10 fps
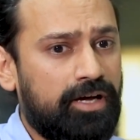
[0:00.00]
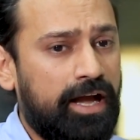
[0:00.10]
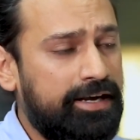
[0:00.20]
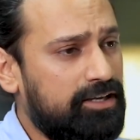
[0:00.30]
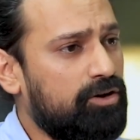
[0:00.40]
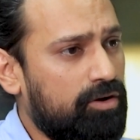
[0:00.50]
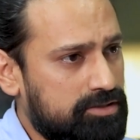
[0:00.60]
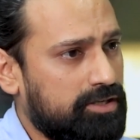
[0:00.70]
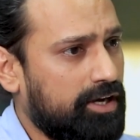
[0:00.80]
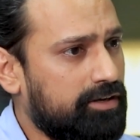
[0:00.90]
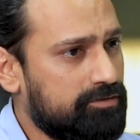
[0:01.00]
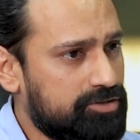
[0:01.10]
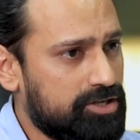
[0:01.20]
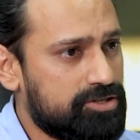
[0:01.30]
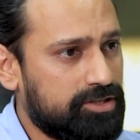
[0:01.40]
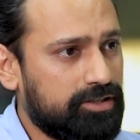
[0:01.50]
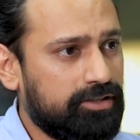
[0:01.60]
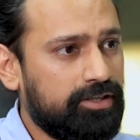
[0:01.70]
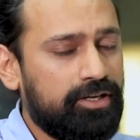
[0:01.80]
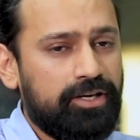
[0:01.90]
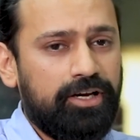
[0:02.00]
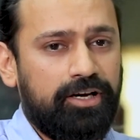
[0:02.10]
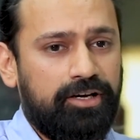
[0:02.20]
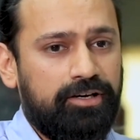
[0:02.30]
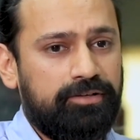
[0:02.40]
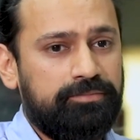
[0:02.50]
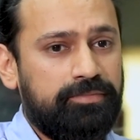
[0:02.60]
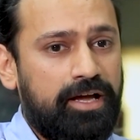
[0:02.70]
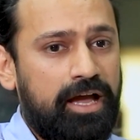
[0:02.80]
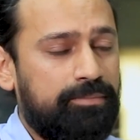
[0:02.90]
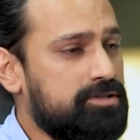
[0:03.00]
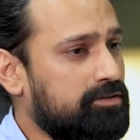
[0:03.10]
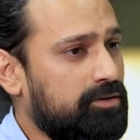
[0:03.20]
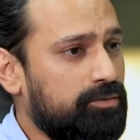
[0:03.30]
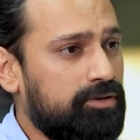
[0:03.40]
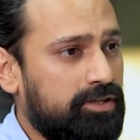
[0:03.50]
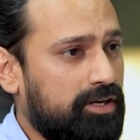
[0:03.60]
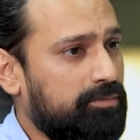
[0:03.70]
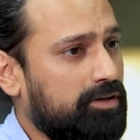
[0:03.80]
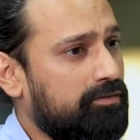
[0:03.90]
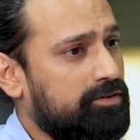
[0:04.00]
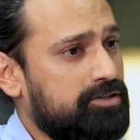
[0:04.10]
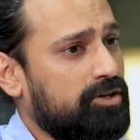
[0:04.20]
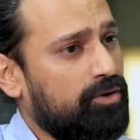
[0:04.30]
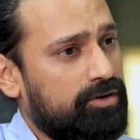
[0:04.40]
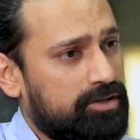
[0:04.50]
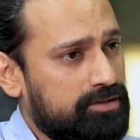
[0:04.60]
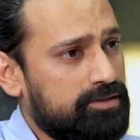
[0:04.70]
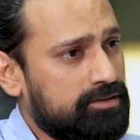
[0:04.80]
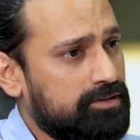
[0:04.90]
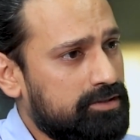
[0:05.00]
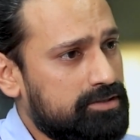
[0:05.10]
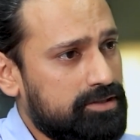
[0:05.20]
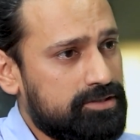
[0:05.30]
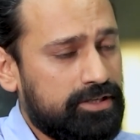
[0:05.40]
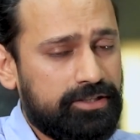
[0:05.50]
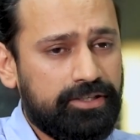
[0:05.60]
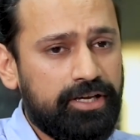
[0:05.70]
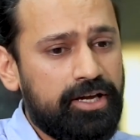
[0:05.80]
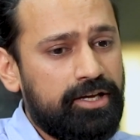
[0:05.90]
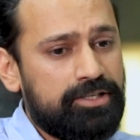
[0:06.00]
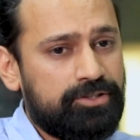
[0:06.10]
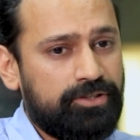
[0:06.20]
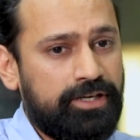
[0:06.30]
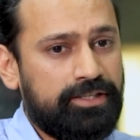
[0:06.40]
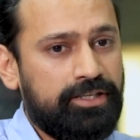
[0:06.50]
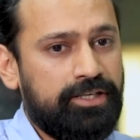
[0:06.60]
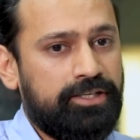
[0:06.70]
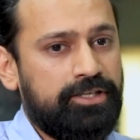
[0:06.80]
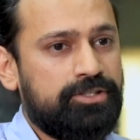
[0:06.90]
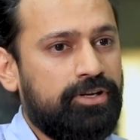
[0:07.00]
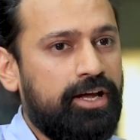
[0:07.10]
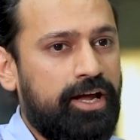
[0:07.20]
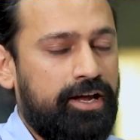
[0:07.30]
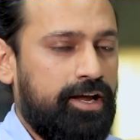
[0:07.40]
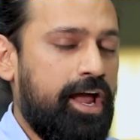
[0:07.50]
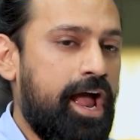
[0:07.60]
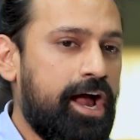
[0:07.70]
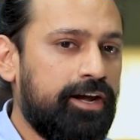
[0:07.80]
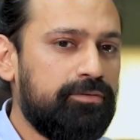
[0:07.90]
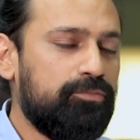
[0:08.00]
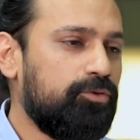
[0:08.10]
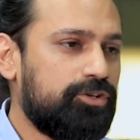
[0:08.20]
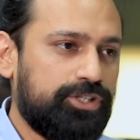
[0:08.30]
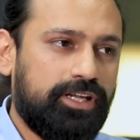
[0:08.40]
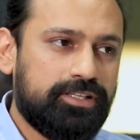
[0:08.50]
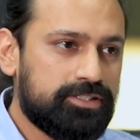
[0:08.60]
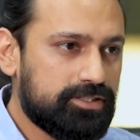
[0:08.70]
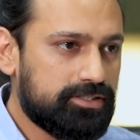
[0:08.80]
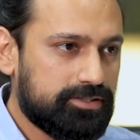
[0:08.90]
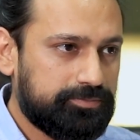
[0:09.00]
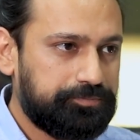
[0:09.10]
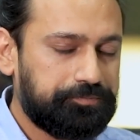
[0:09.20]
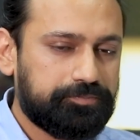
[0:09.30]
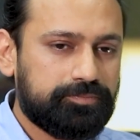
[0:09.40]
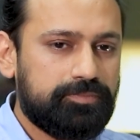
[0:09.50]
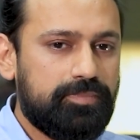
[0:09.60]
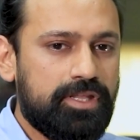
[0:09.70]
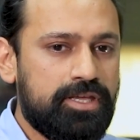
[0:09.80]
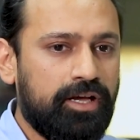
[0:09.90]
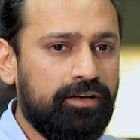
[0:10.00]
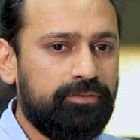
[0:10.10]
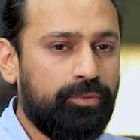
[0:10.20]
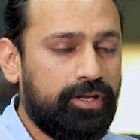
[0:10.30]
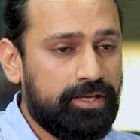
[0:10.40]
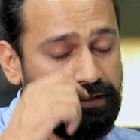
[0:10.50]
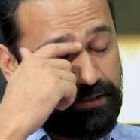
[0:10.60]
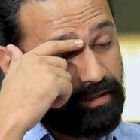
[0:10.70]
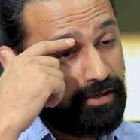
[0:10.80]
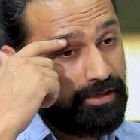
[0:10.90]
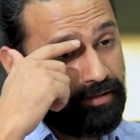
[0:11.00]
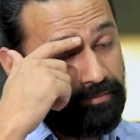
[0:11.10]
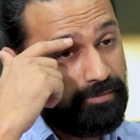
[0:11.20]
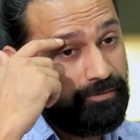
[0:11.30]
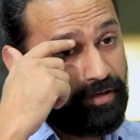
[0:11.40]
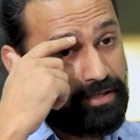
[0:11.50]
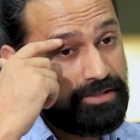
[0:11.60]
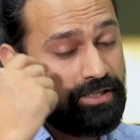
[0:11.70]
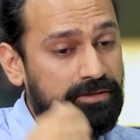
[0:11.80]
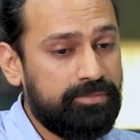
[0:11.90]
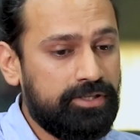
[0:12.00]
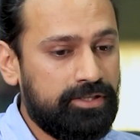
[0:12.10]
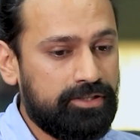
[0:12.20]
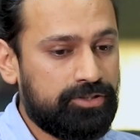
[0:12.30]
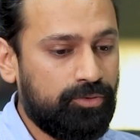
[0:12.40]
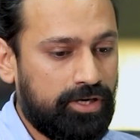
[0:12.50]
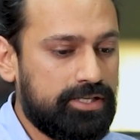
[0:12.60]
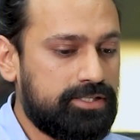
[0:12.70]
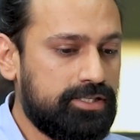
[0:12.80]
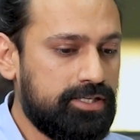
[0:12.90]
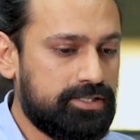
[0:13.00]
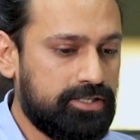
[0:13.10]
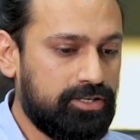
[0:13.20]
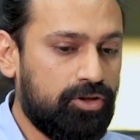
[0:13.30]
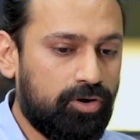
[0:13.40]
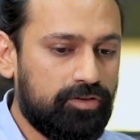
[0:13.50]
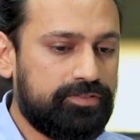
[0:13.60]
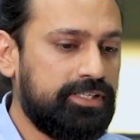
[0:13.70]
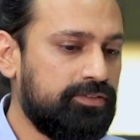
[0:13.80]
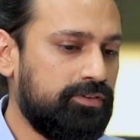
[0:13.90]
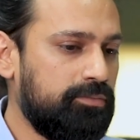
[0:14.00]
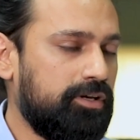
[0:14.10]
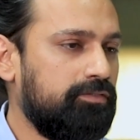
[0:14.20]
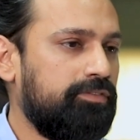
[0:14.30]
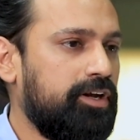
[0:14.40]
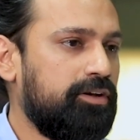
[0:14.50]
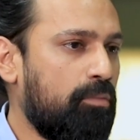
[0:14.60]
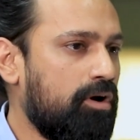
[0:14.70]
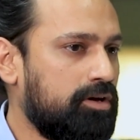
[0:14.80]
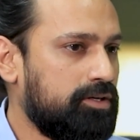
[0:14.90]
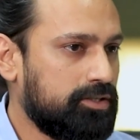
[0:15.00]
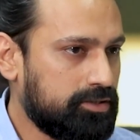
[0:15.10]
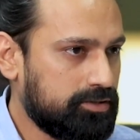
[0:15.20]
IT laws are kind of changing. Apples of the world are coming up with security, these things. I think it's gonna add more challenges. Yeah. Whereas there'll be, so what I see is that a lot of things will become very democratic.